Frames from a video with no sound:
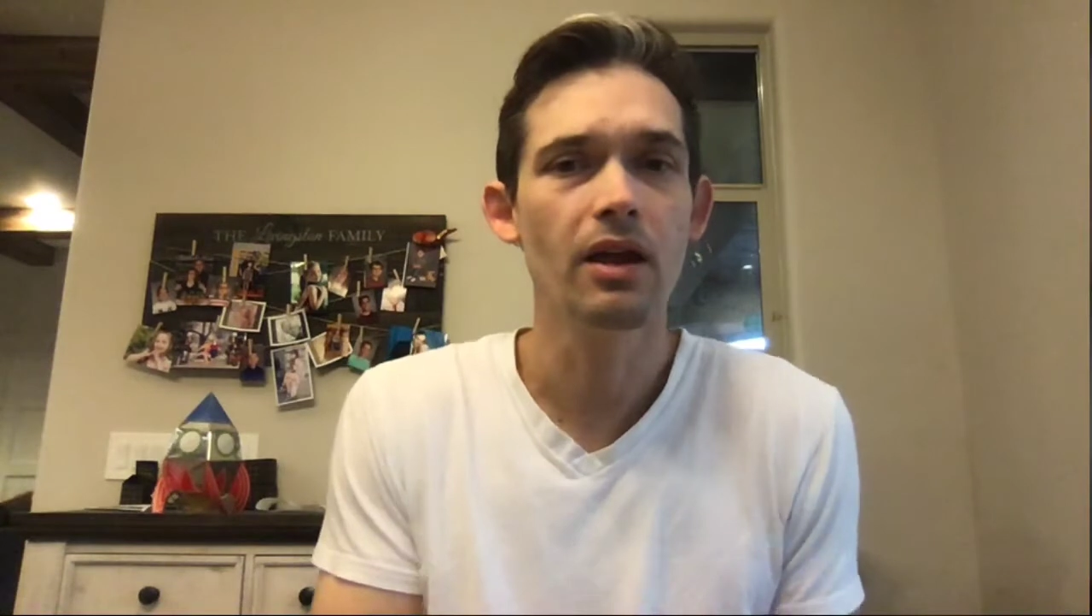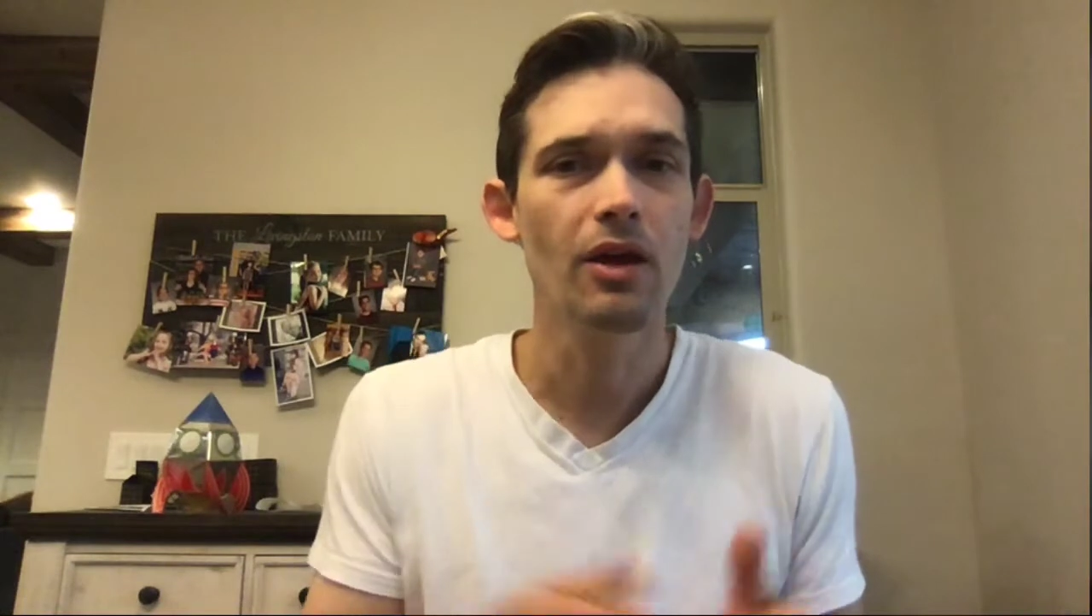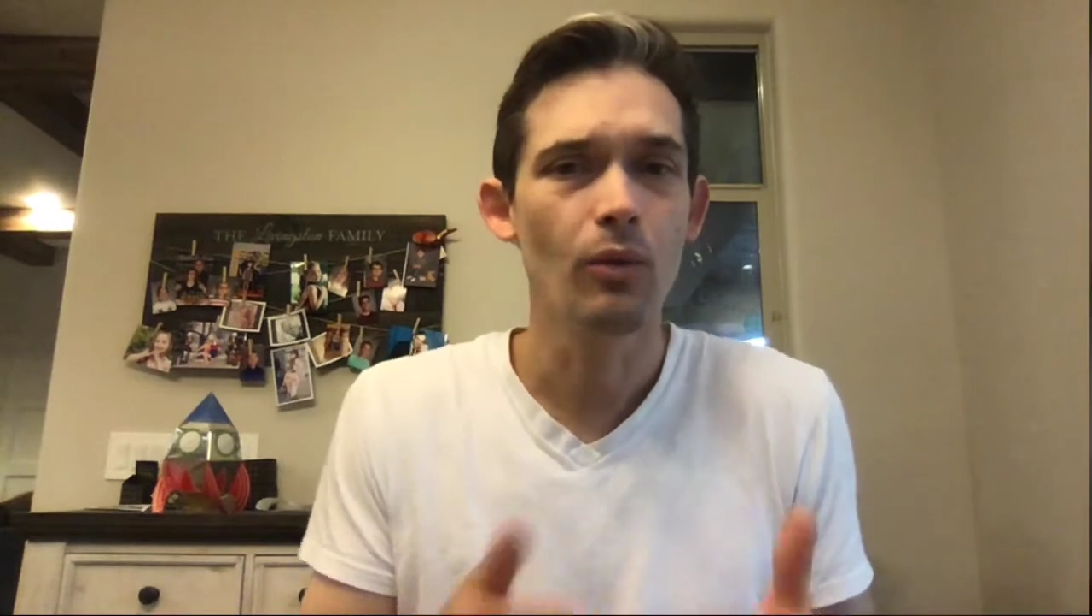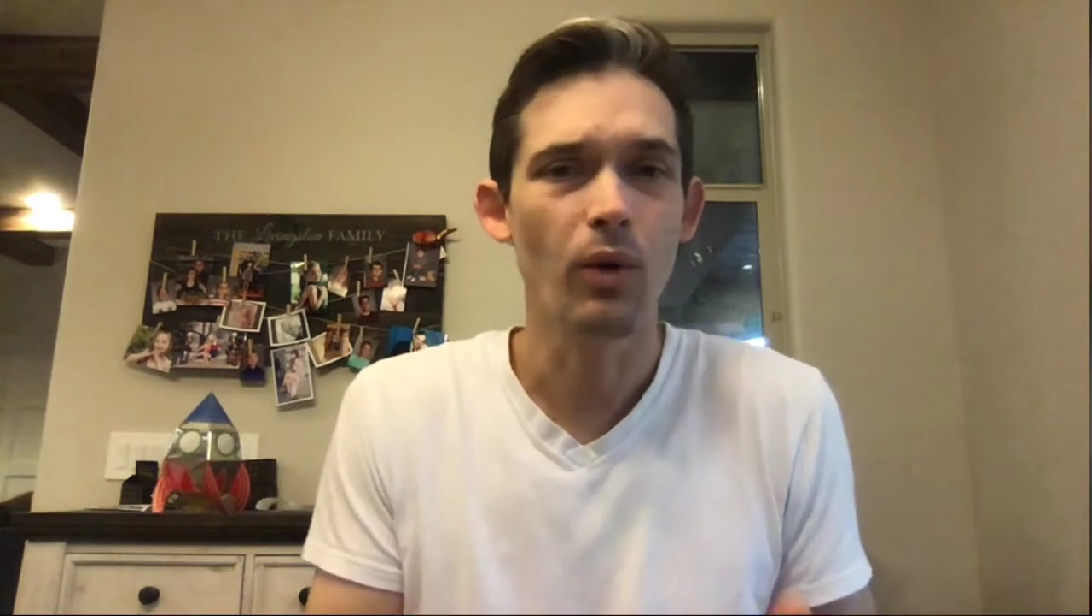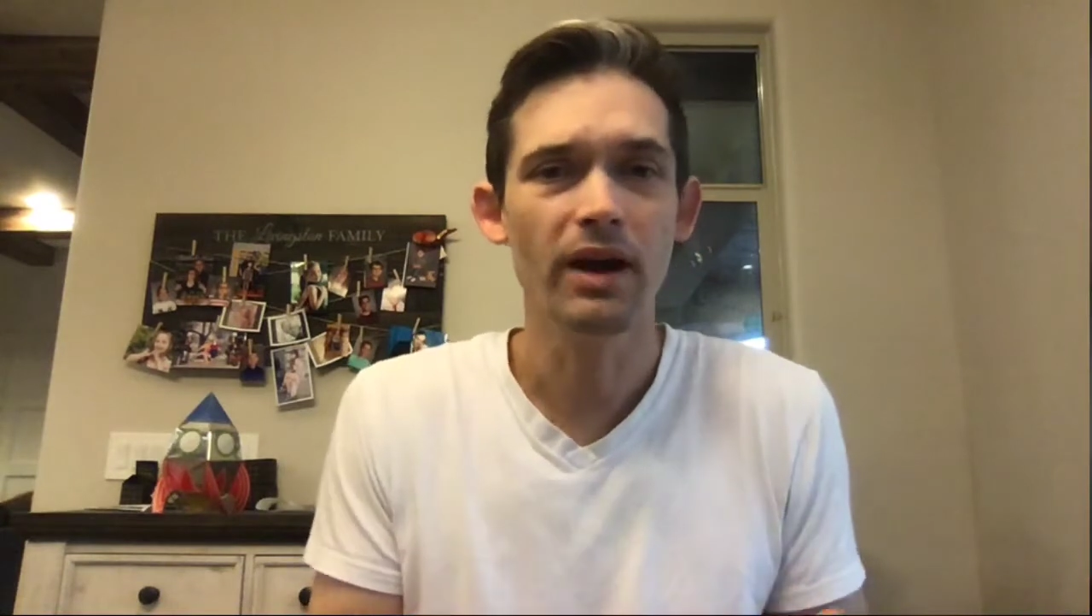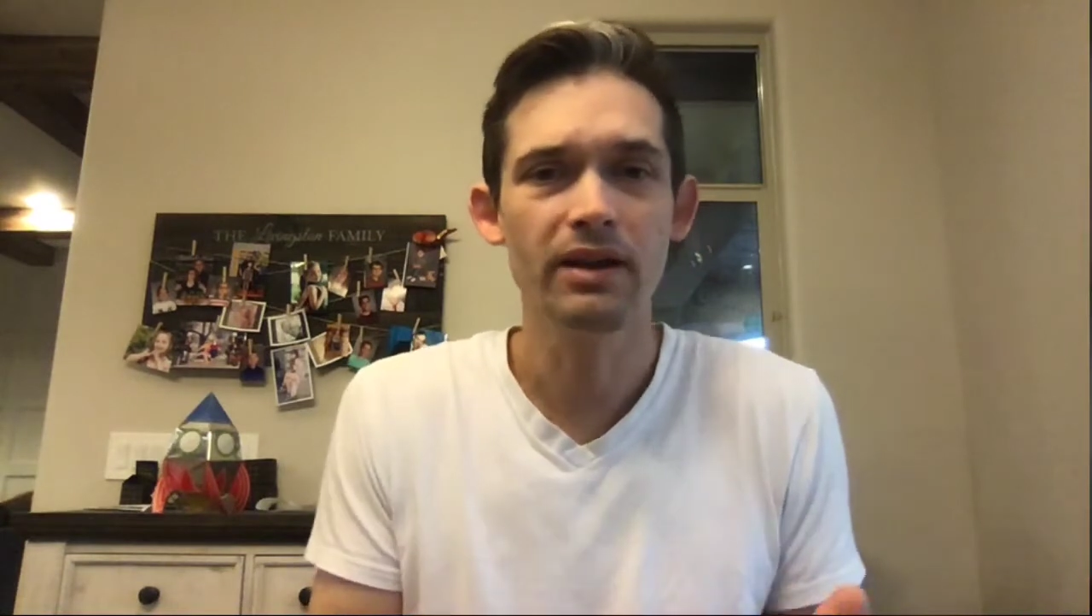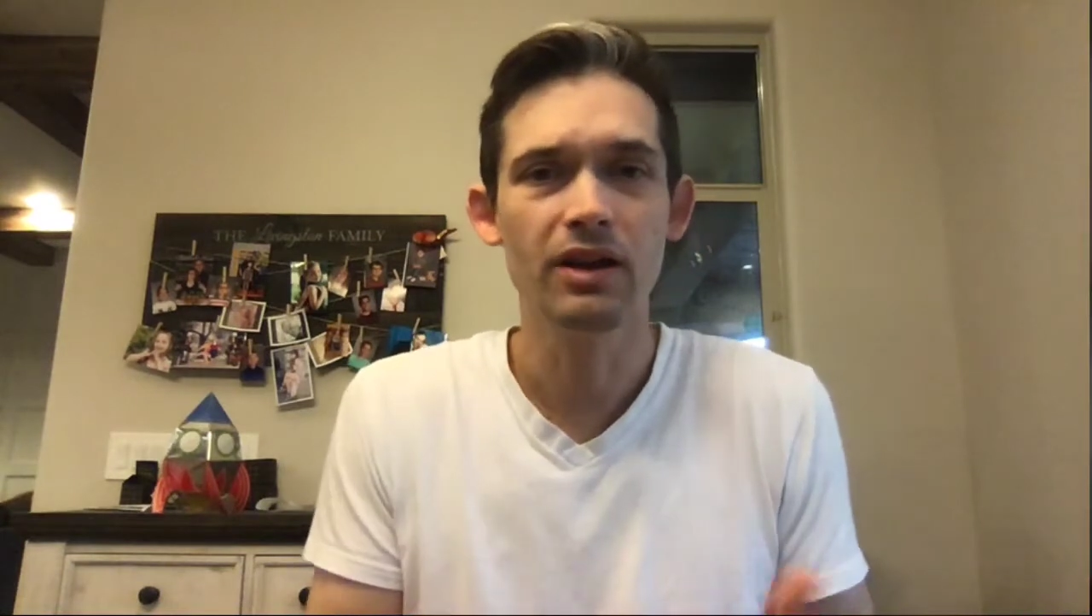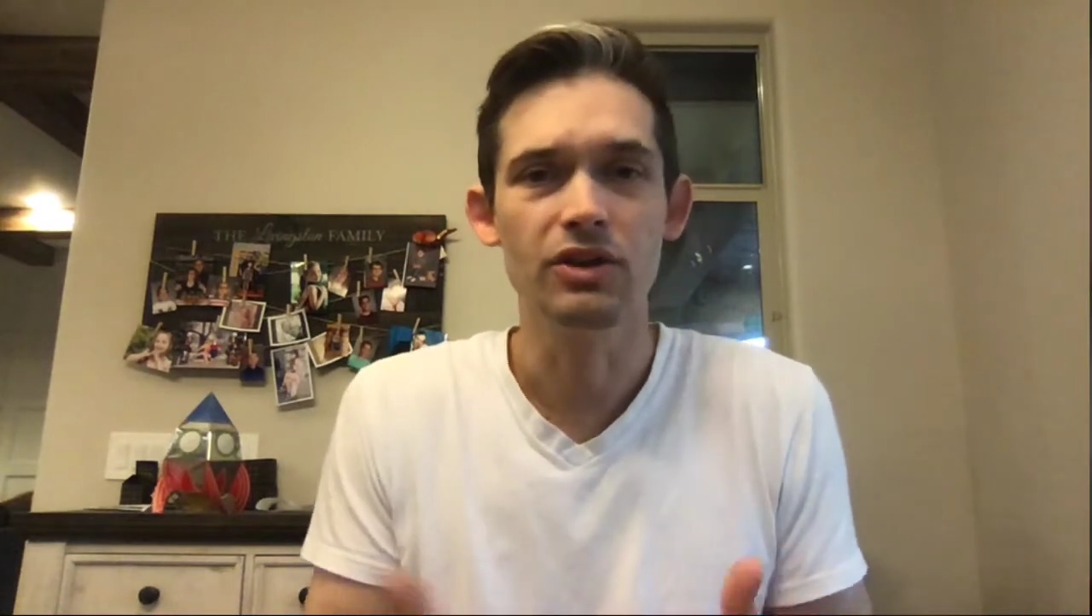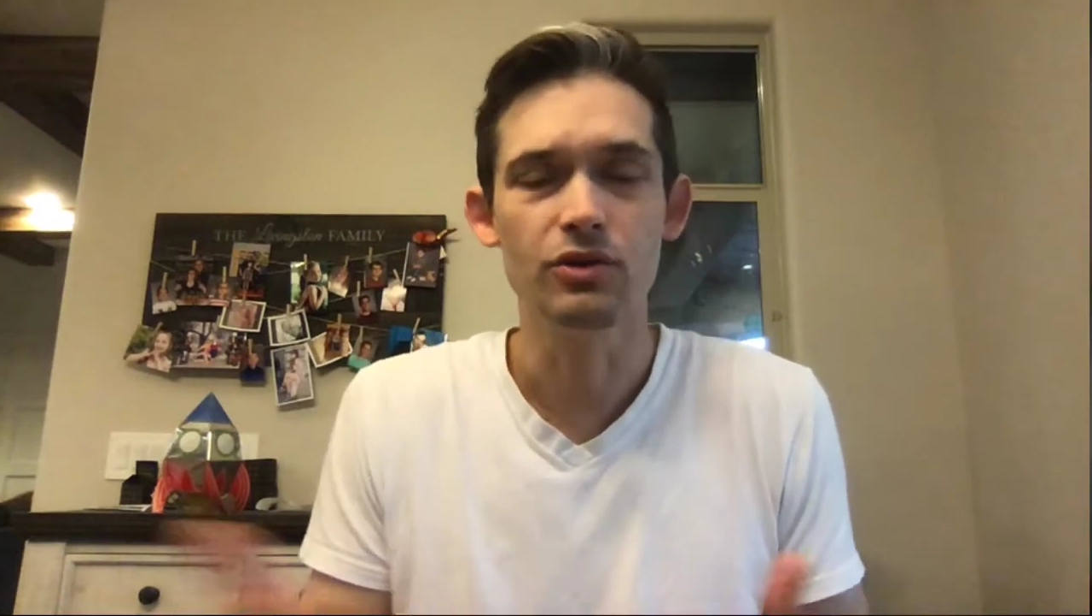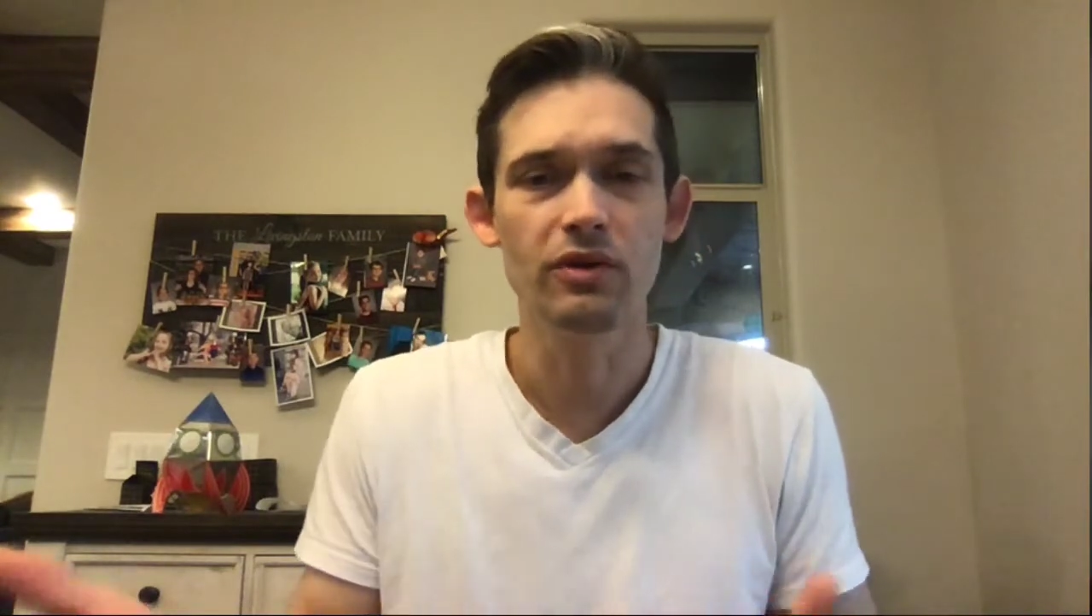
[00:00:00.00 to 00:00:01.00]
Why not
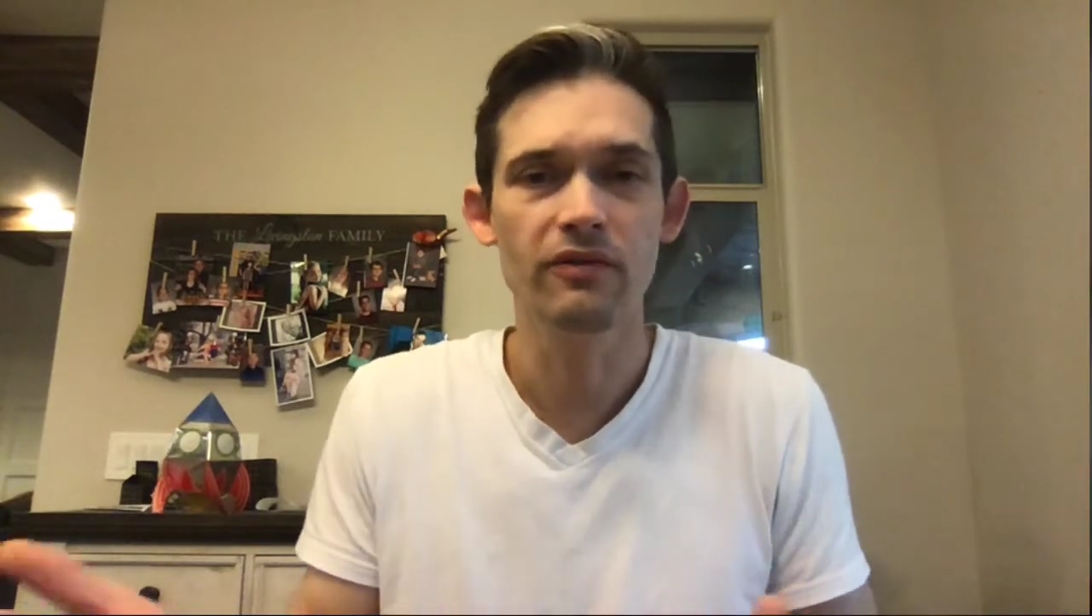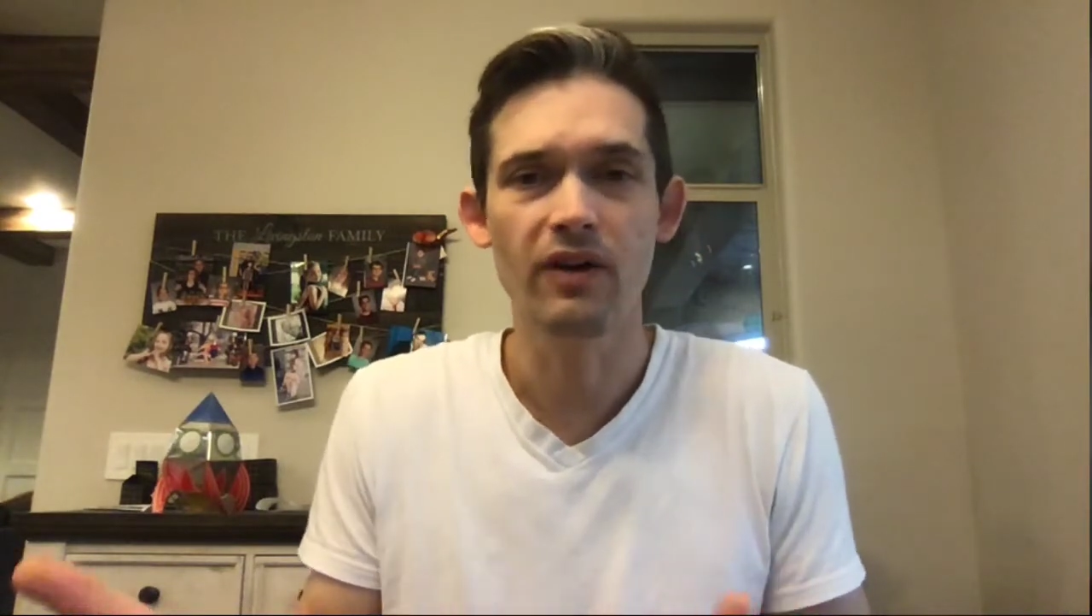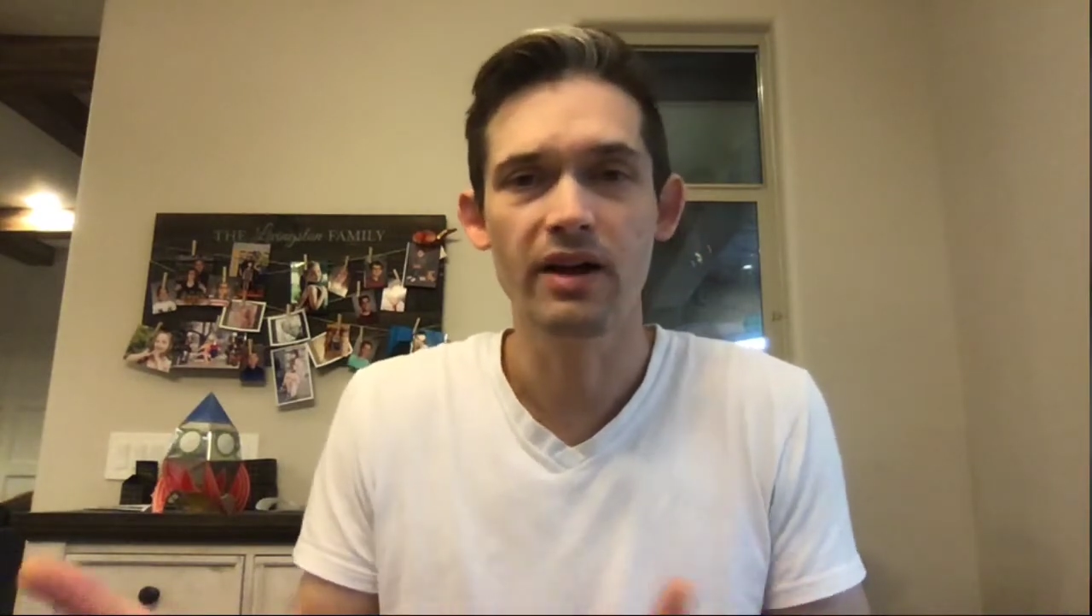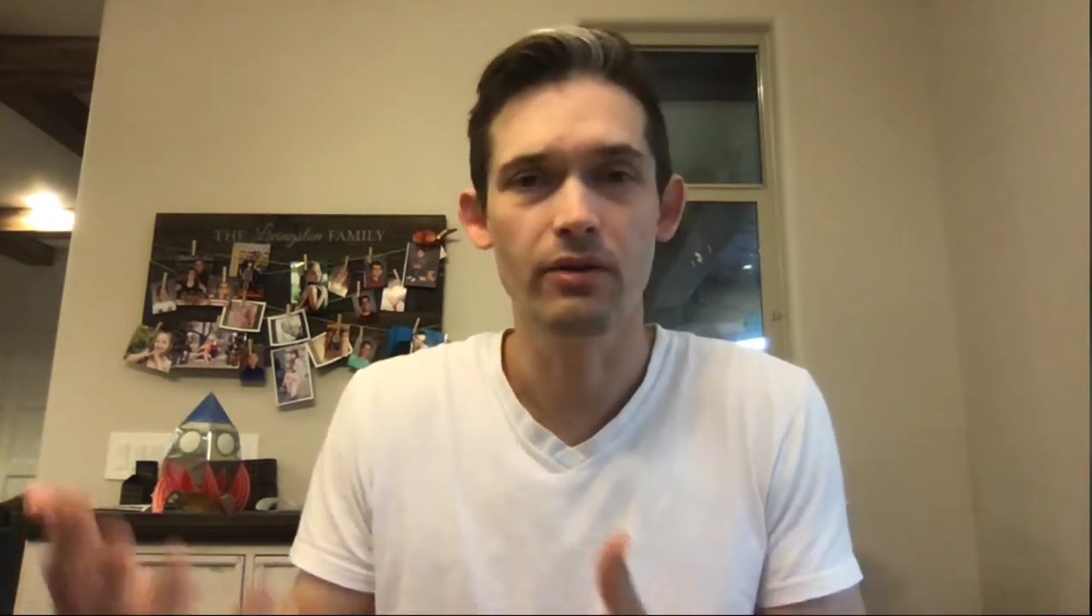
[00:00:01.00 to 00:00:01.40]
unify